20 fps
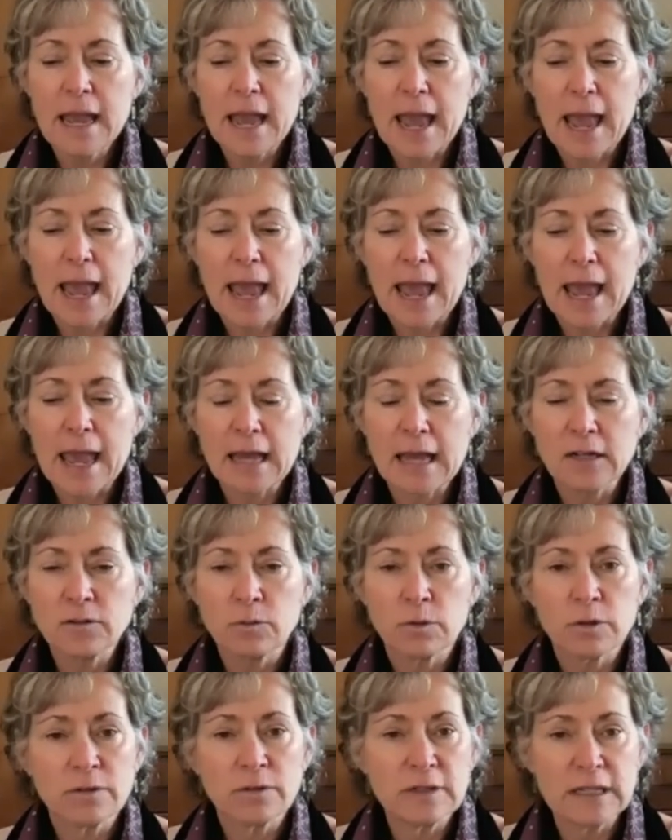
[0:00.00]
And
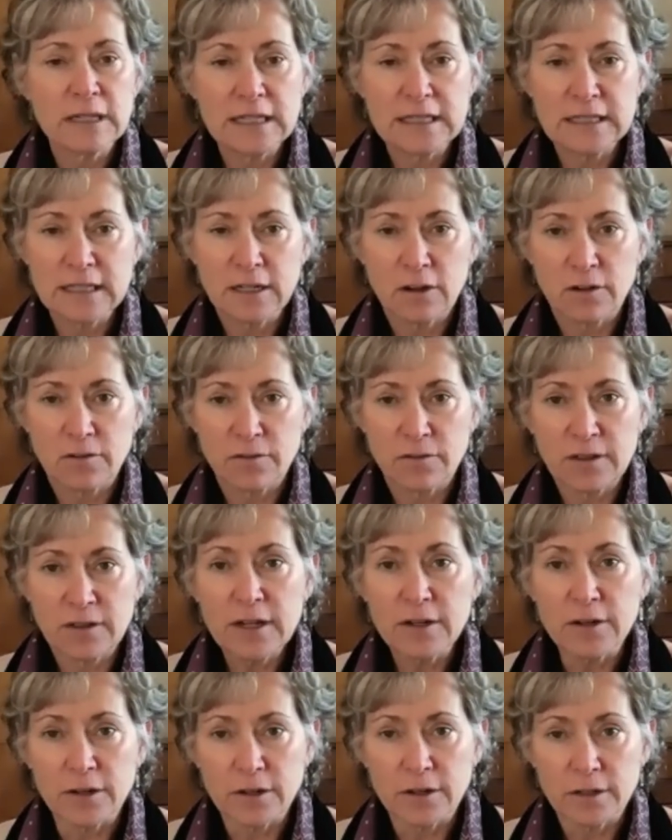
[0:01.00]
we're releasing our
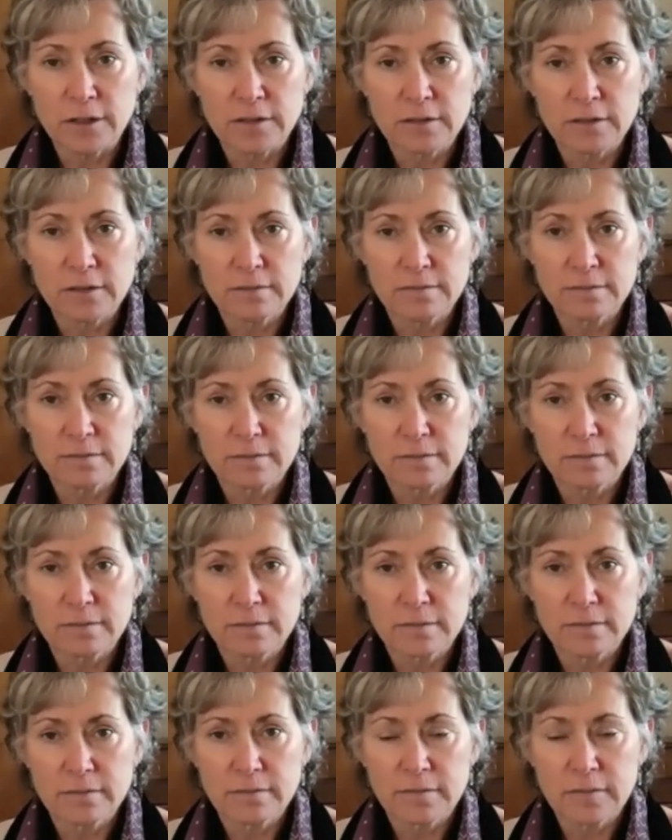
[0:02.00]
fear.
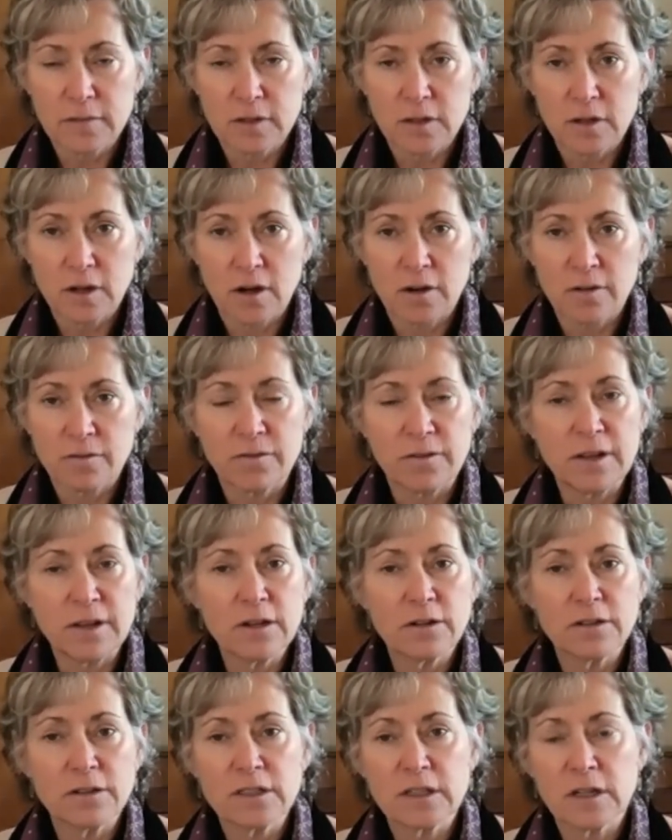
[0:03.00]
Our
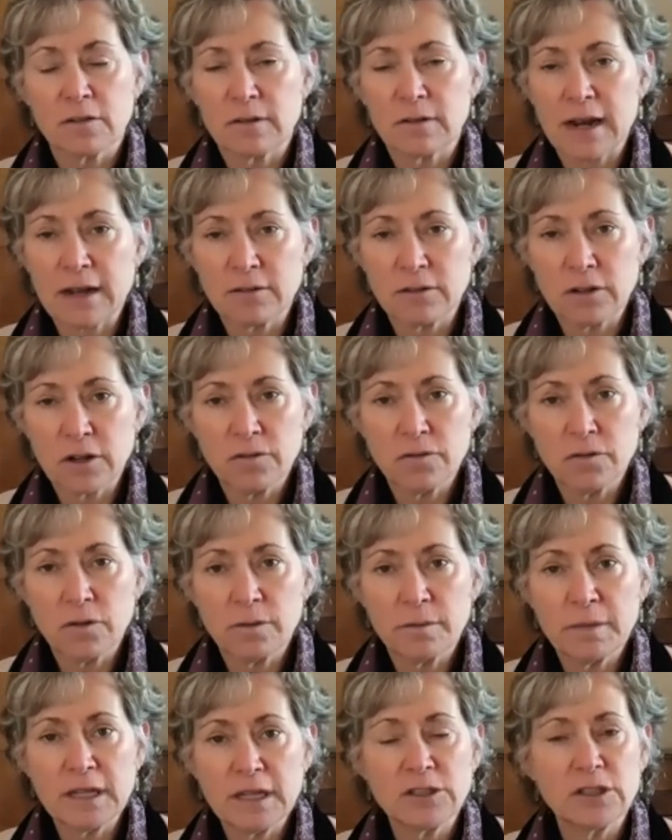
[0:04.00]
fears around our
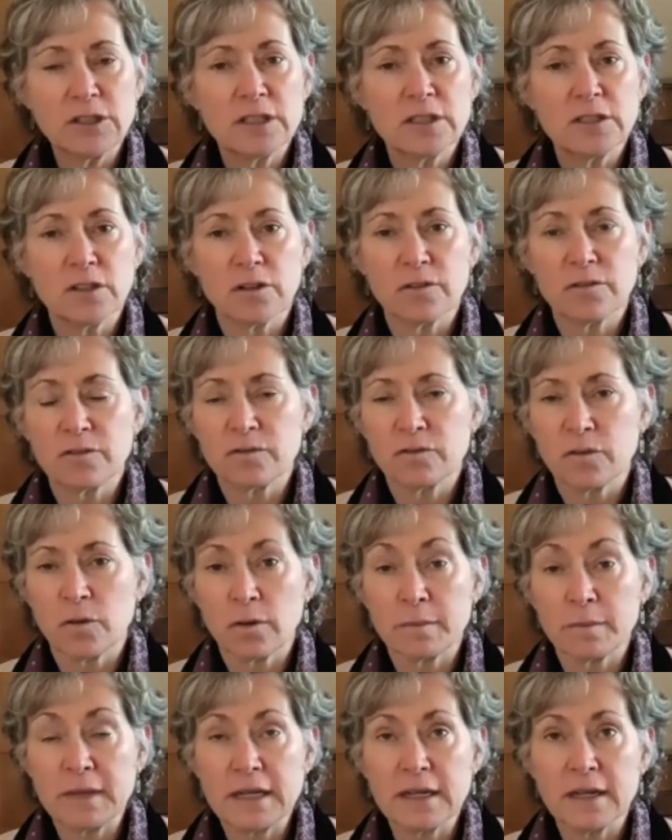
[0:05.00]
formations, our
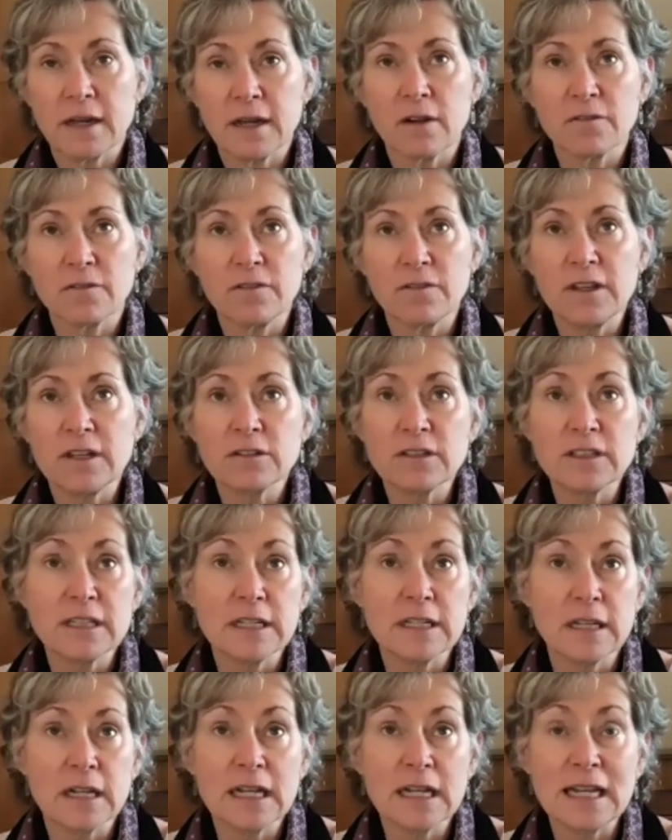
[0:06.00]
fears
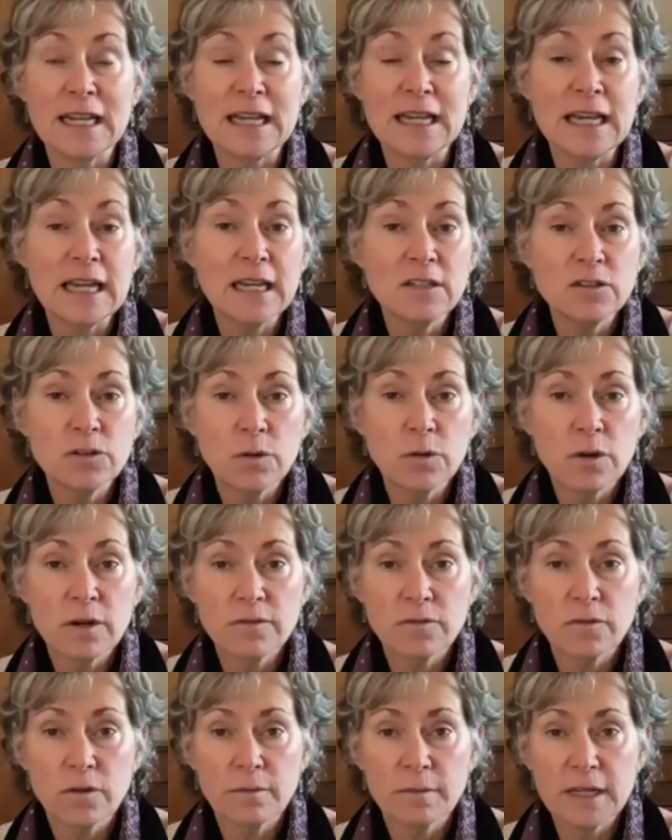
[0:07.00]
in clinging to our
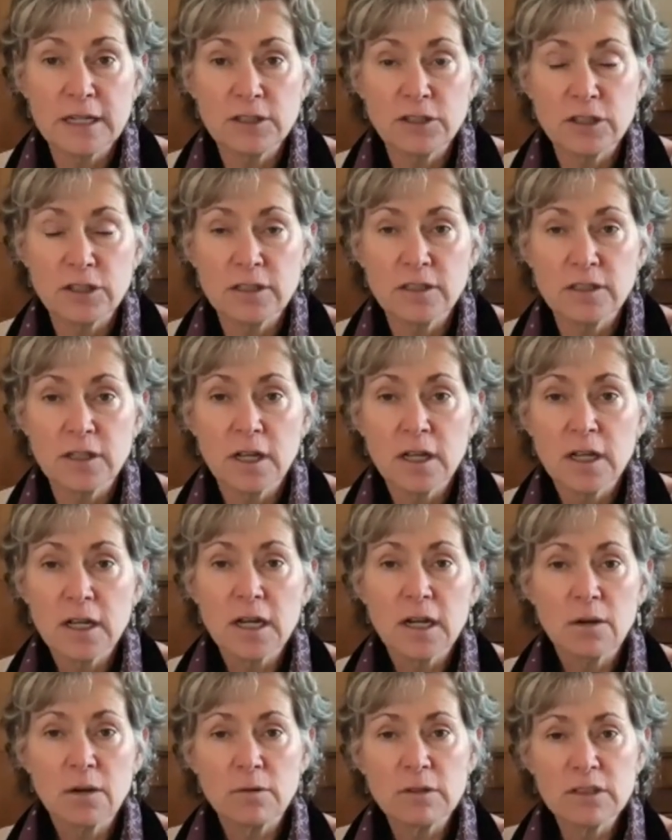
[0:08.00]
formations.
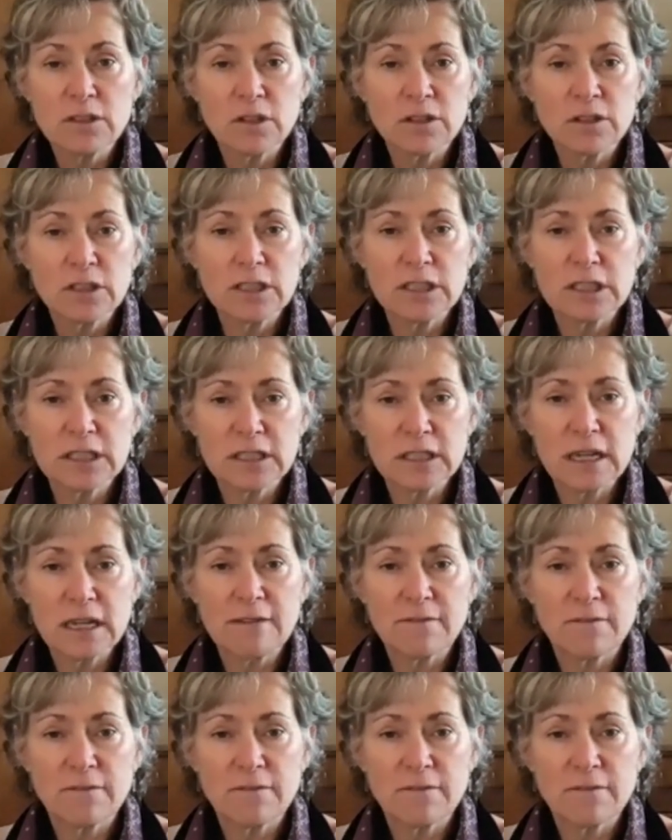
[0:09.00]
We start to just let